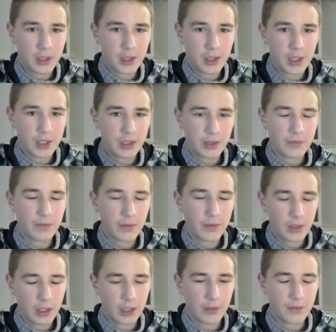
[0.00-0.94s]
knight
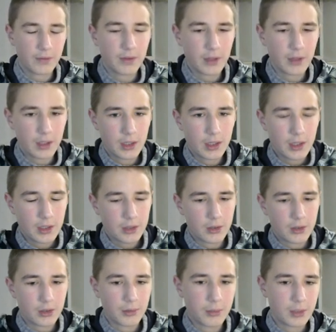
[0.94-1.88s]
d5
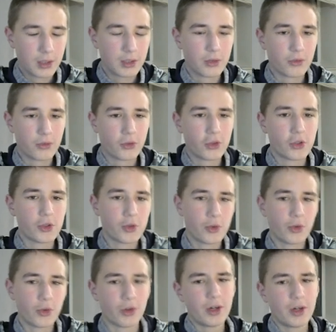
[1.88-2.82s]
so I'm not so
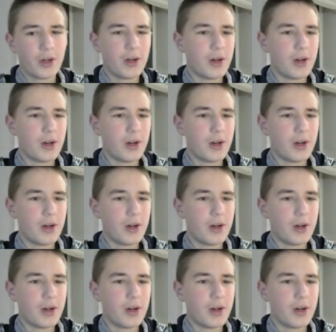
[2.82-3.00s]
sure